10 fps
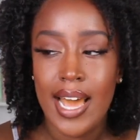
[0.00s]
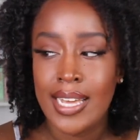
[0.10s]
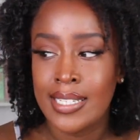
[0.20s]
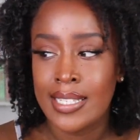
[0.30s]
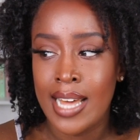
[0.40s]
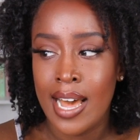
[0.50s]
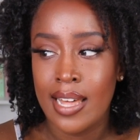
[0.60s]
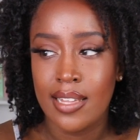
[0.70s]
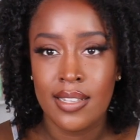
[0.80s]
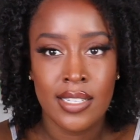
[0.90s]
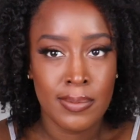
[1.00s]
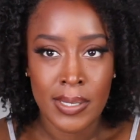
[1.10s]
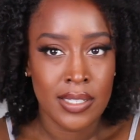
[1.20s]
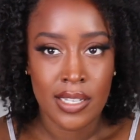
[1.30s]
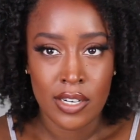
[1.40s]
is that it's
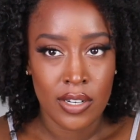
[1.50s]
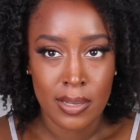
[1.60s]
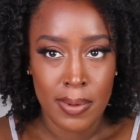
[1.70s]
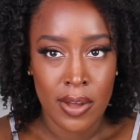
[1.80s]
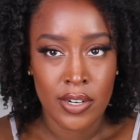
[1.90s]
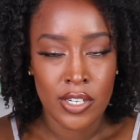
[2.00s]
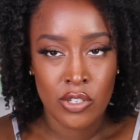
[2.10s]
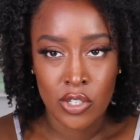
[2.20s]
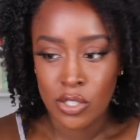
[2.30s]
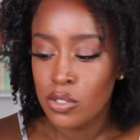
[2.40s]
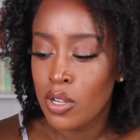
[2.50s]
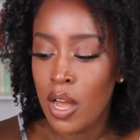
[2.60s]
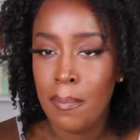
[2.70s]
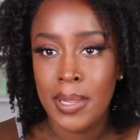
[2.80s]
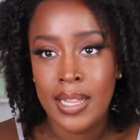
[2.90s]
basically acrylic powder. You're just
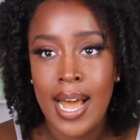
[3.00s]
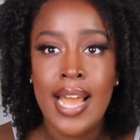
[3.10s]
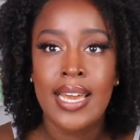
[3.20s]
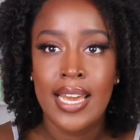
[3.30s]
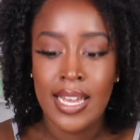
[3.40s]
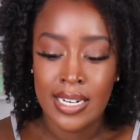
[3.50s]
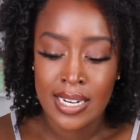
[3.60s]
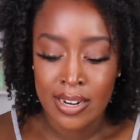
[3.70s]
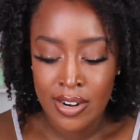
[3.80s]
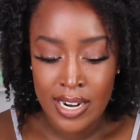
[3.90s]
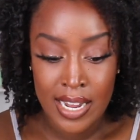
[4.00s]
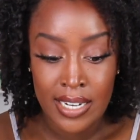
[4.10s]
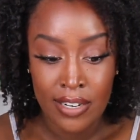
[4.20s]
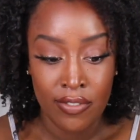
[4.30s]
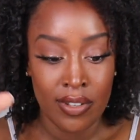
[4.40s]
applying it and adhering
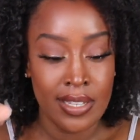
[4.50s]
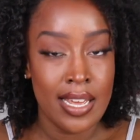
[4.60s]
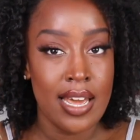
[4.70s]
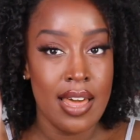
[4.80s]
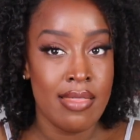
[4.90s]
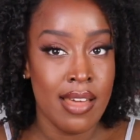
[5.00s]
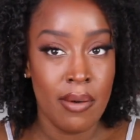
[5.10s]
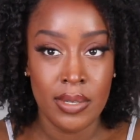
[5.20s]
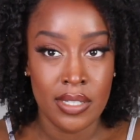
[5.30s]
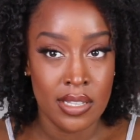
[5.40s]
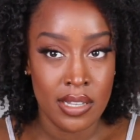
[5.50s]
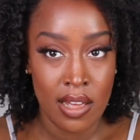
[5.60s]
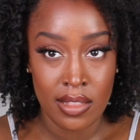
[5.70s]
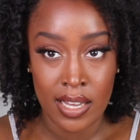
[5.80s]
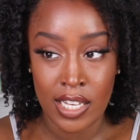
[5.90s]
it differently. That was
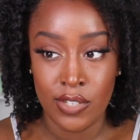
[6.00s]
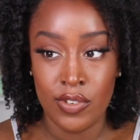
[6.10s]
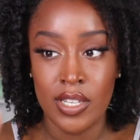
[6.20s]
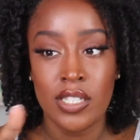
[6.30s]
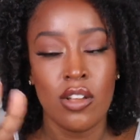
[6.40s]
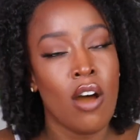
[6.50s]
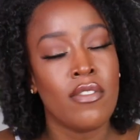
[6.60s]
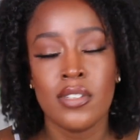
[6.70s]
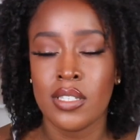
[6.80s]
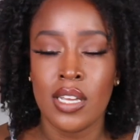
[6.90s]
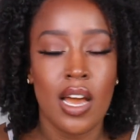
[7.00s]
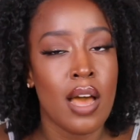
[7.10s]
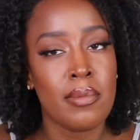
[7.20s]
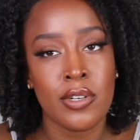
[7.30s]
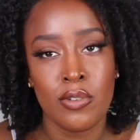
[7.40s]
not the case for these. Obviously,
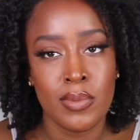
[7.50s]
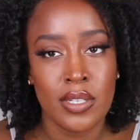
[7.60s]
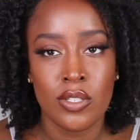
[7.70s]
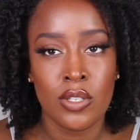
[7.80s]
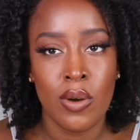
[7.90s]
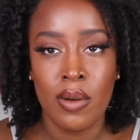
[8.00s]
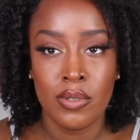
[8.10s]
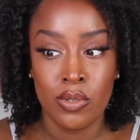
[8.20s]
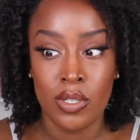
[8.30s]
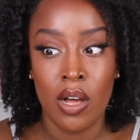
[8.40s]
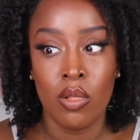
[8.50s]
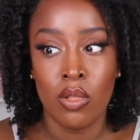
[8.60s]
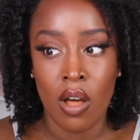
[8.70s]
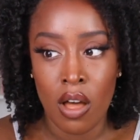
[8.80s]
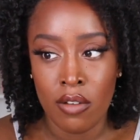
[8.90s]
I'm a newbie, so I was using a
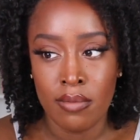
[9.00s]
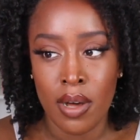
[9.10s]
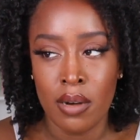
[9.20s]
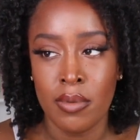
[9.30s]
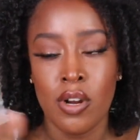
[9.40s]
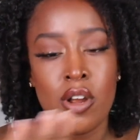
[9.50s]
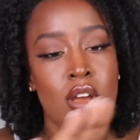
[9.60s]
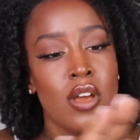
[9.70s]
lot of monomer.